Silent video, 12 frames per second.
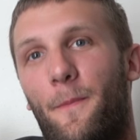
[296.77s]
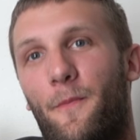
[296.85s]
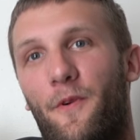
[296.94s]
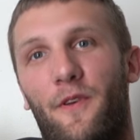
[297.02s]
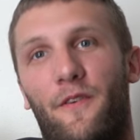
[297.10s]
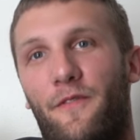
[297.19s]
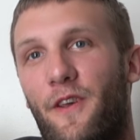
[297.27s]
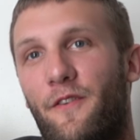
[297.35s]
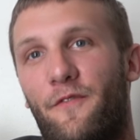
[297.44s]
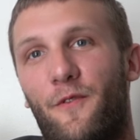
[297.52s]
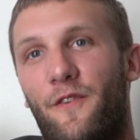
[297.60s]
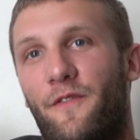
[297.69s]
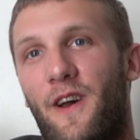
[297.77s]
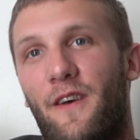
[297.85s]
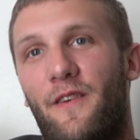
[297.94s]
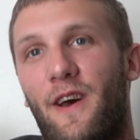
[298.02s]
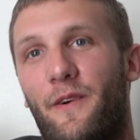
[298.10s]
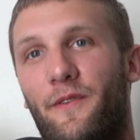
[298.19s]
We were there for like four or
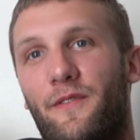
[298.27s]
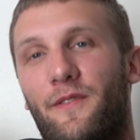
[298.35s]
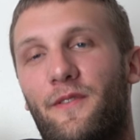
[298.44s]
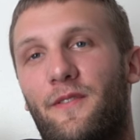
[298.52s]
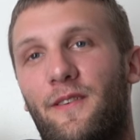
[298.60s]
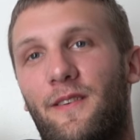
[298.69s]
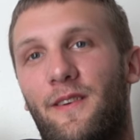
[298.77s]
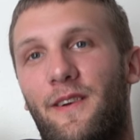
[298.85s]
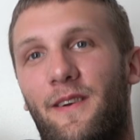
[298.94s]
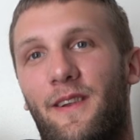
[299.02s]
five hours, just sitting there,